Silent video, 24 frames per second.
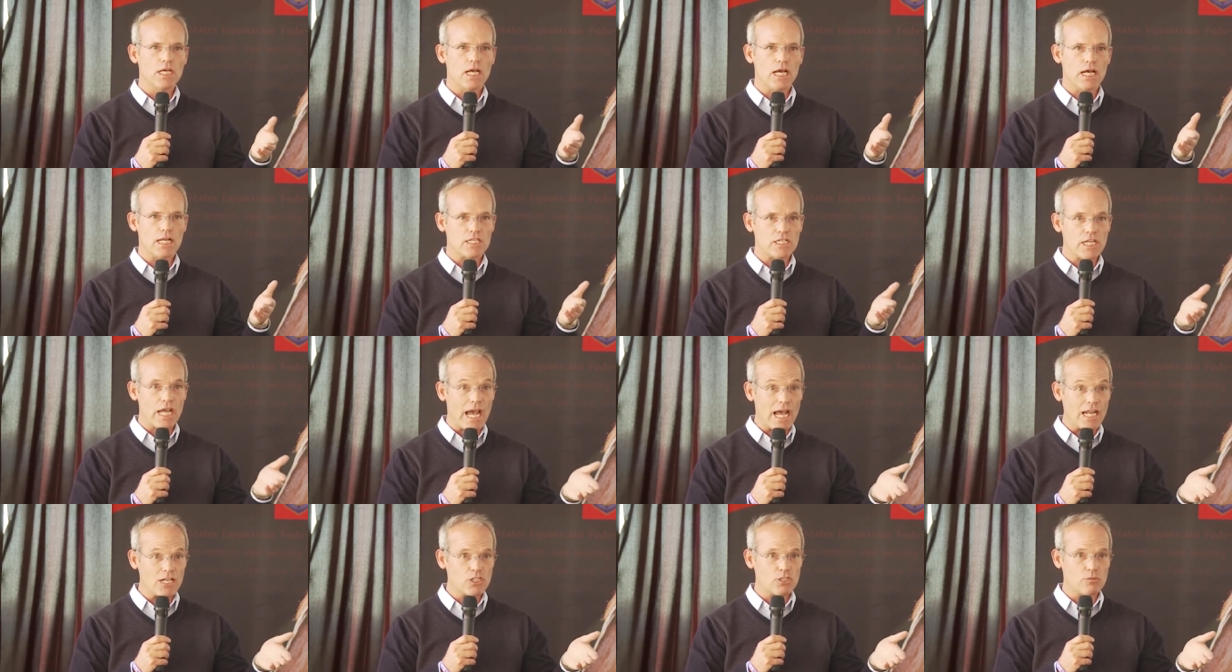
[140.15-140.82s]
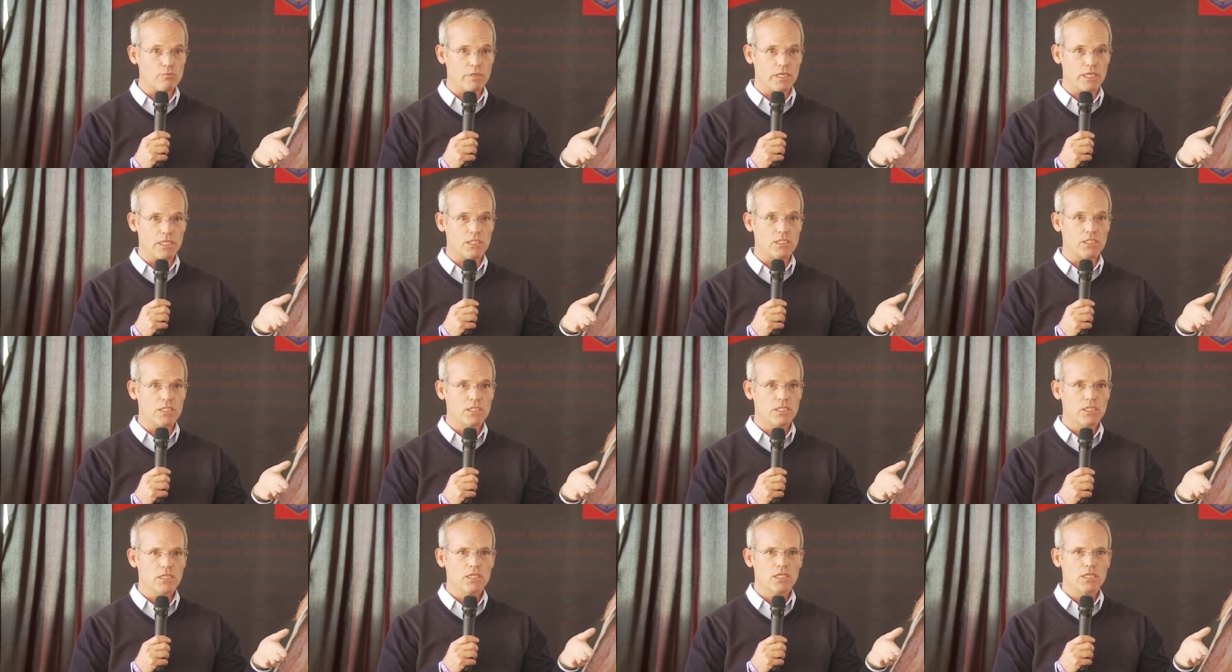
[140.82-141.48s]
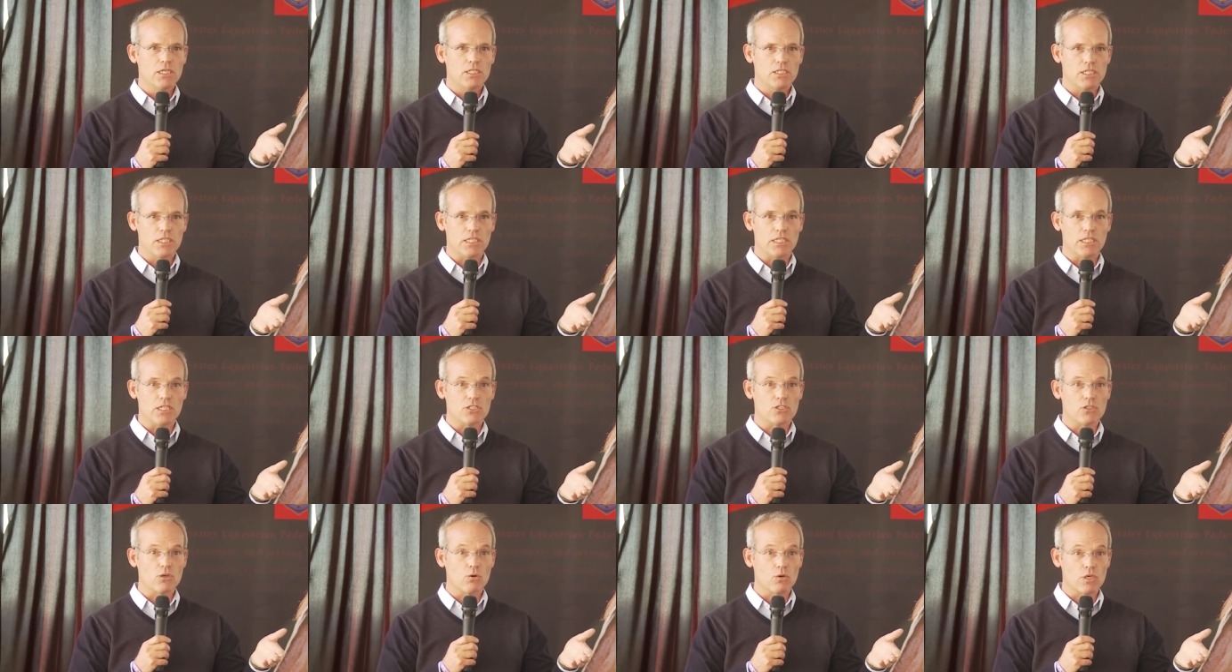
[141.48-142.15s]
attachment to
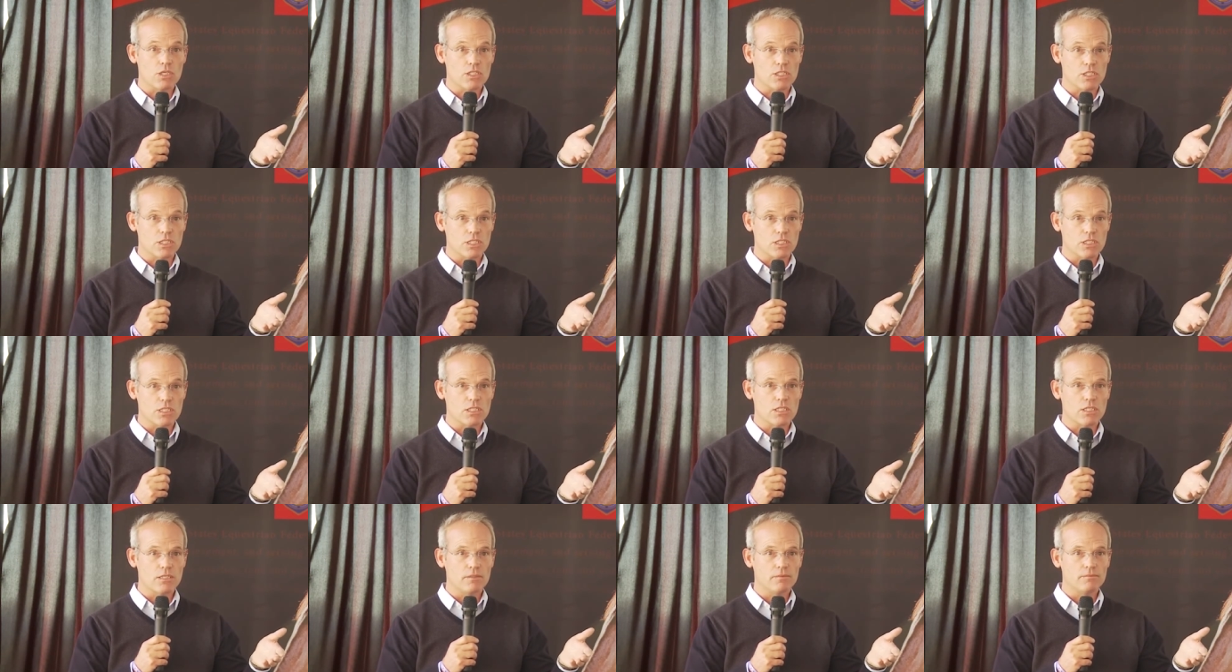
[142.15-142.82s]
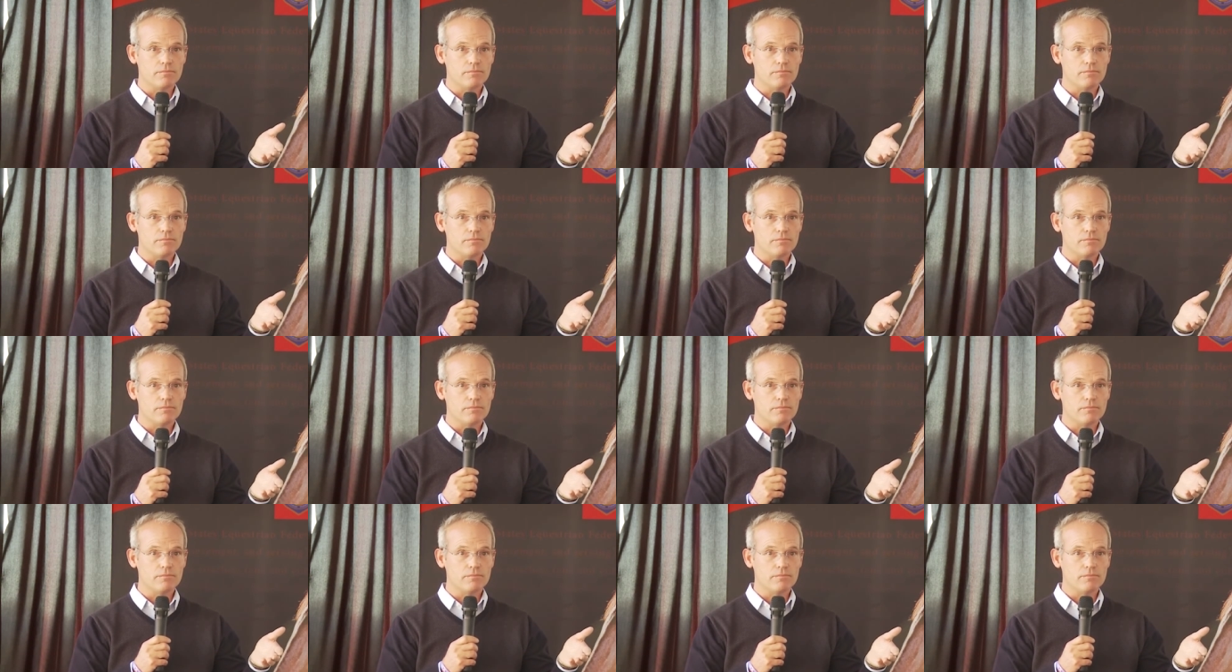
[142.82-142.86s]
these horses.